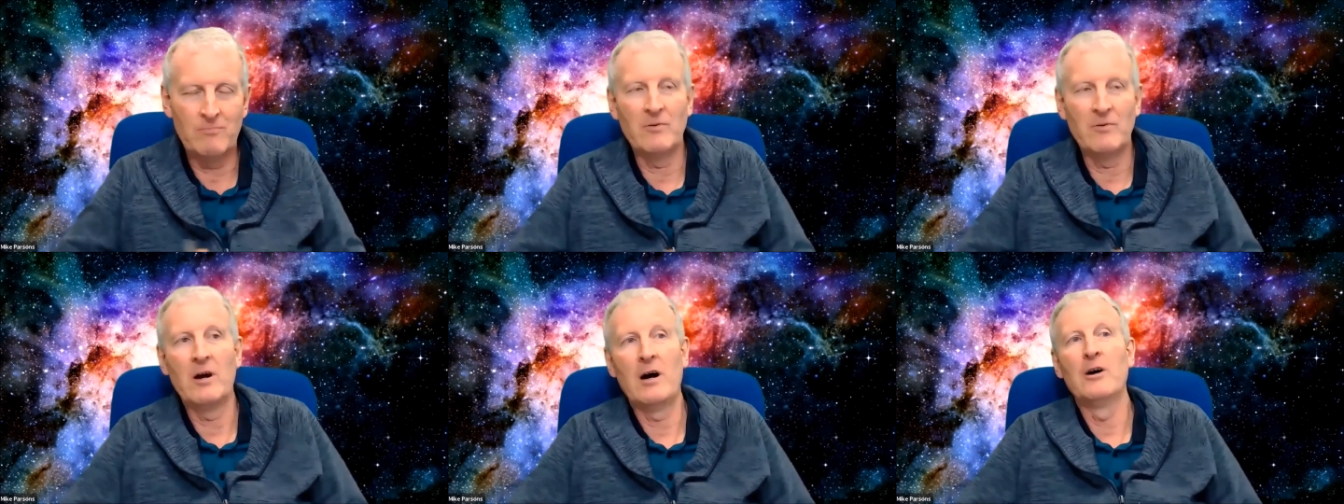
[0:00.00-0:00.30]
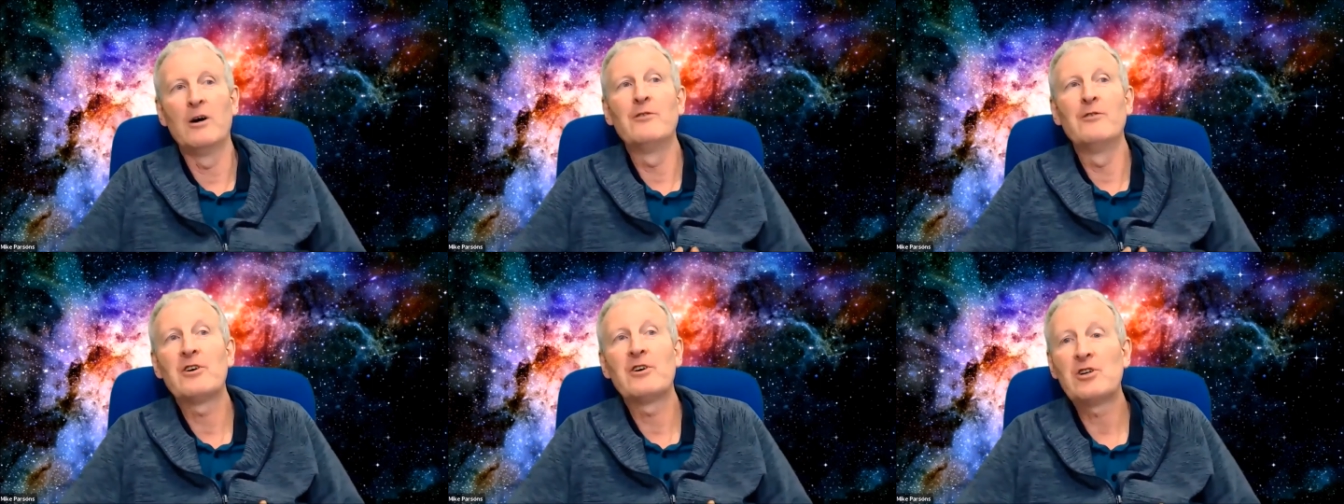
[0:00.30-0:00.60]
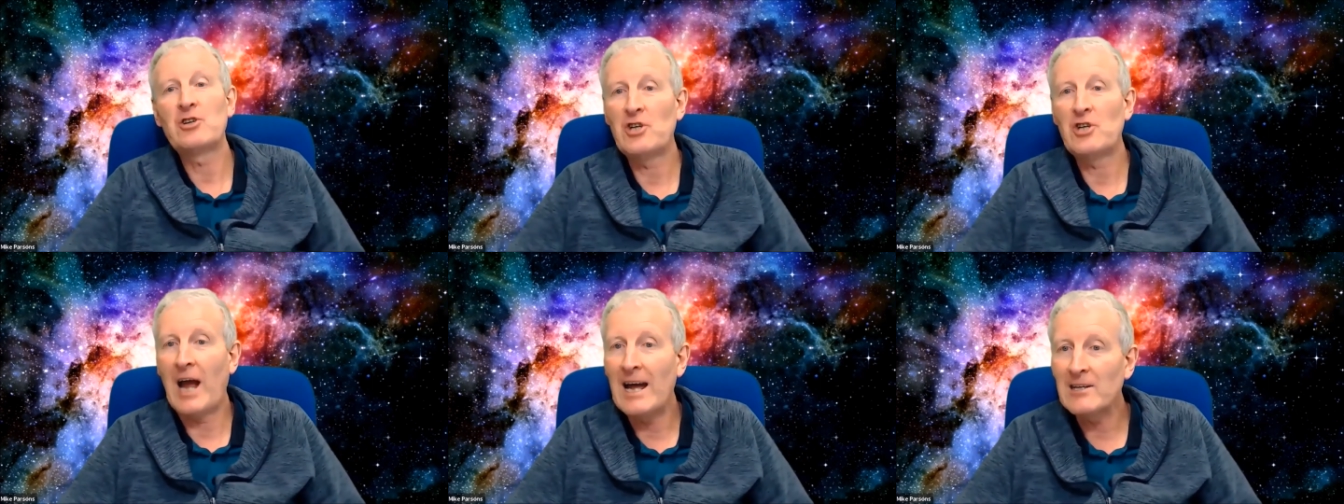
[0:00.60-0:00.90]

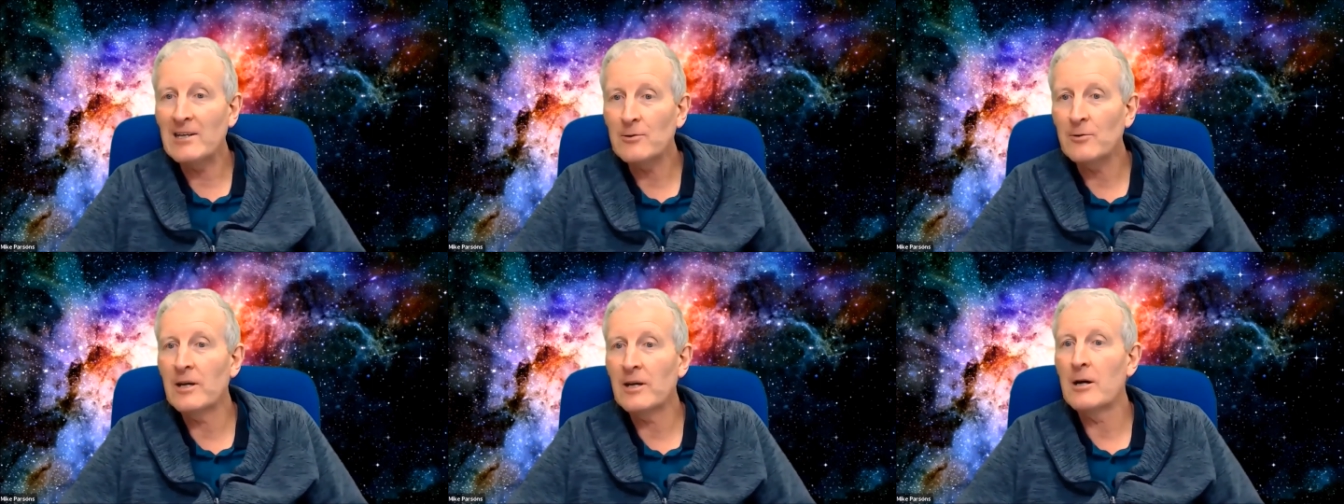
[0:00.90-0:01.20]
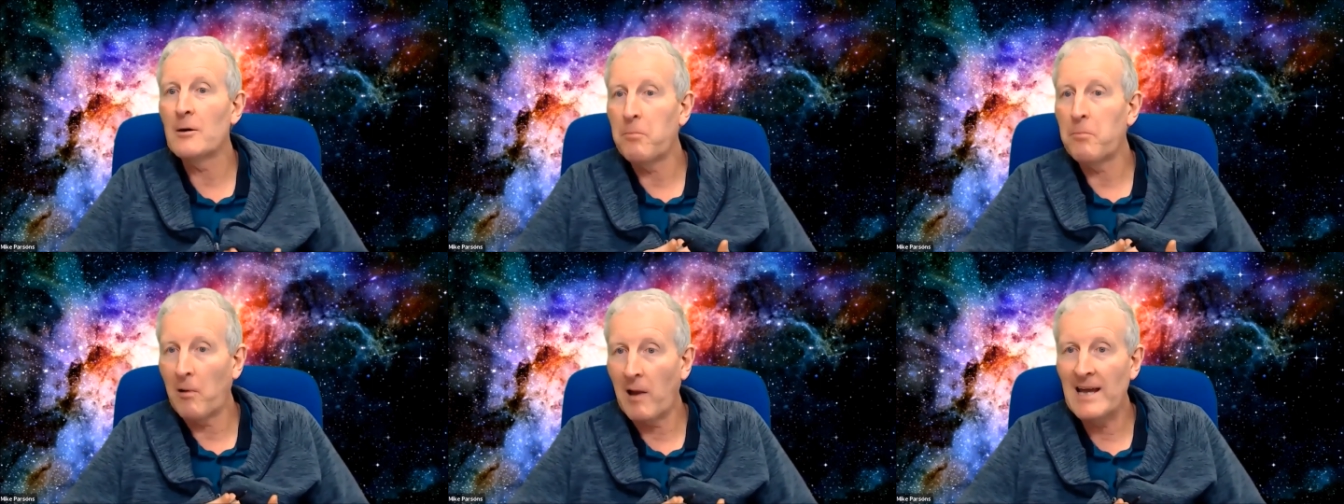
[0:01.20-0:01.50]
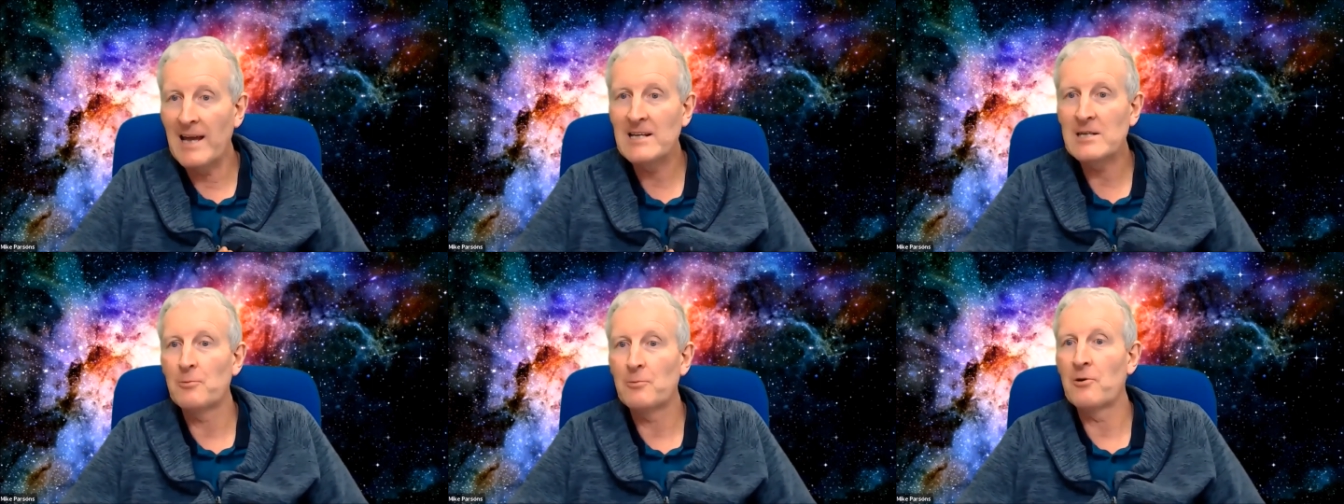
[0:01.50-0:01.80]
overshadowing a
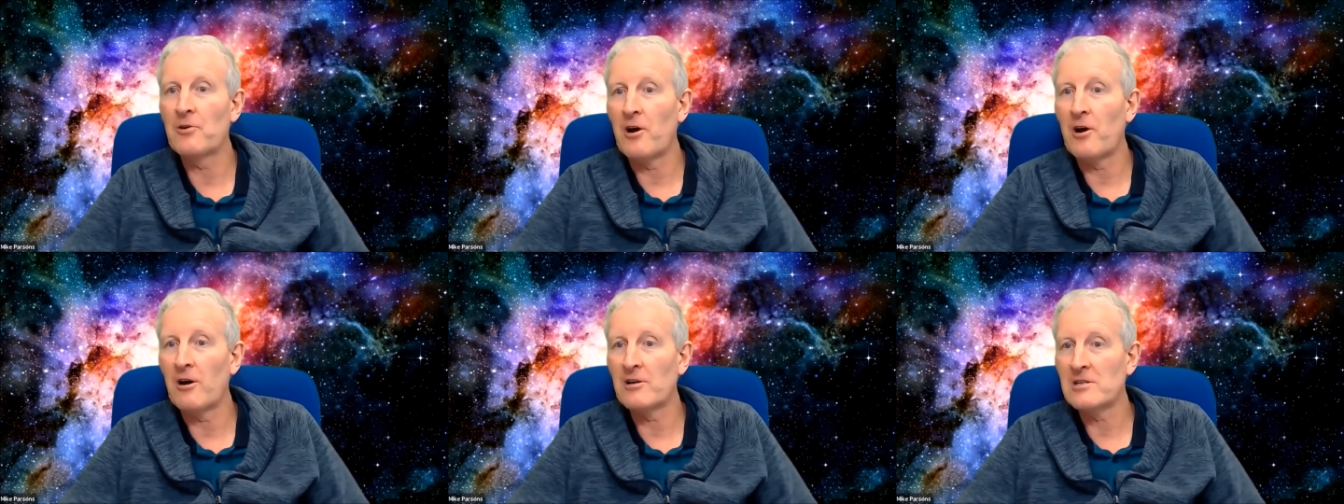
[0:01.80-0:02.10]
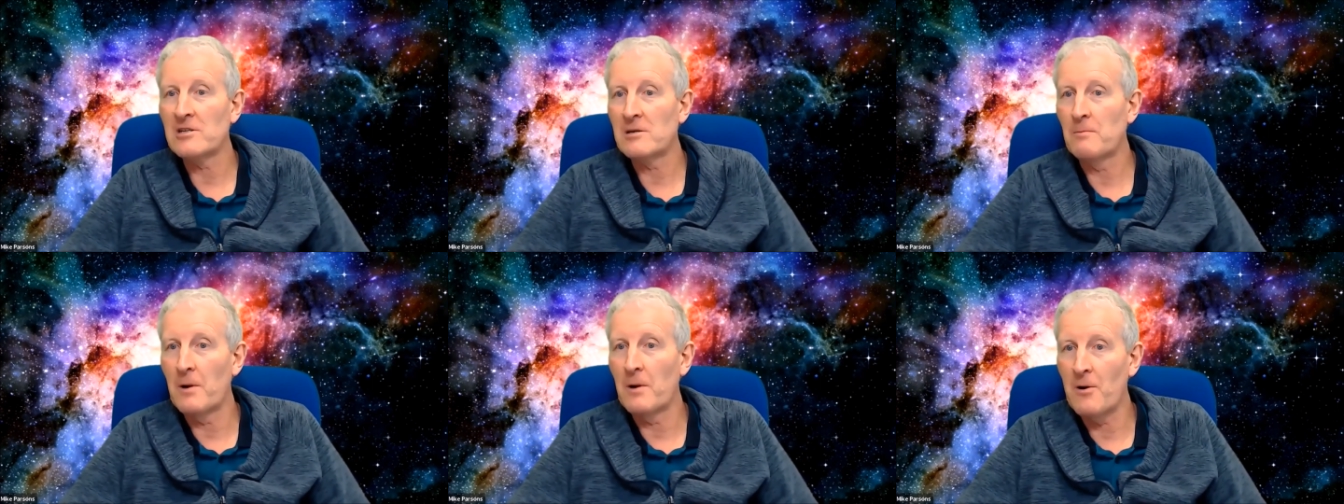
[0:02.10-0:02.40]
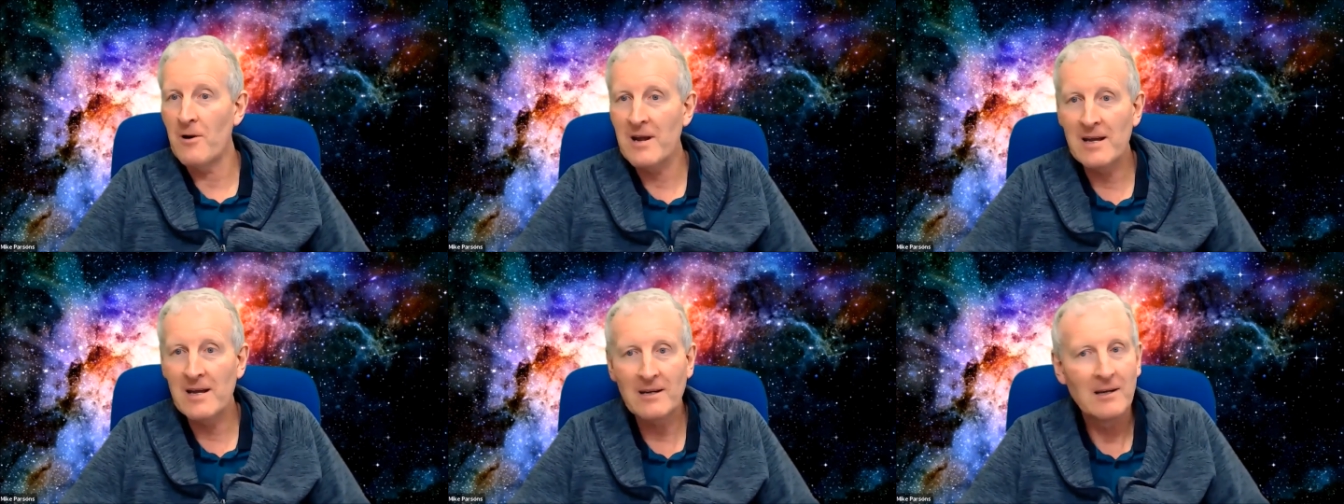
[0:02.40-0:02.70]
place with our
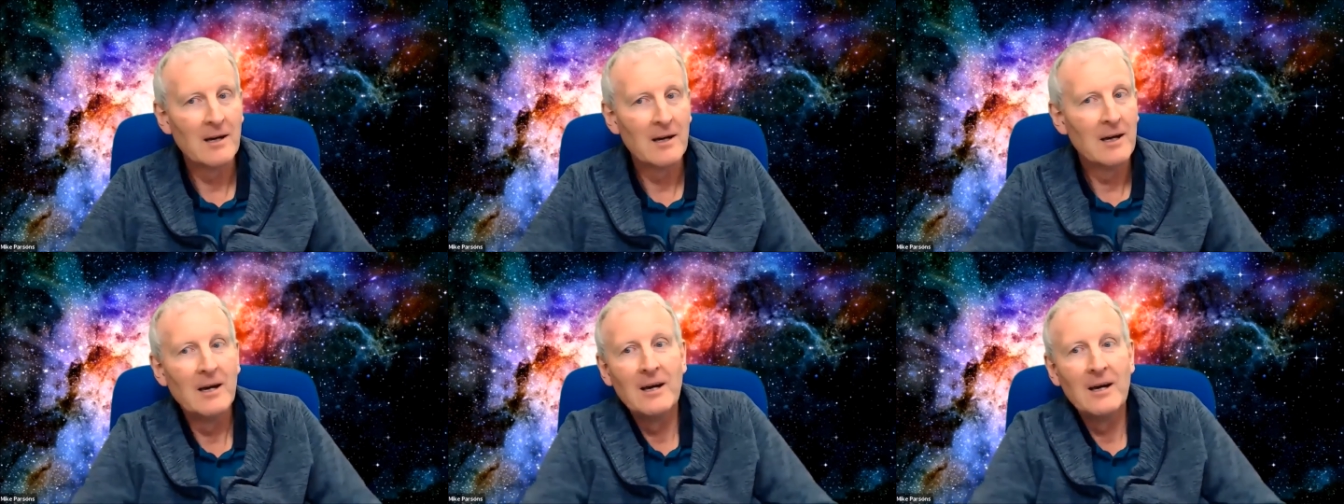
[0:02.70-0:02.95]
spirit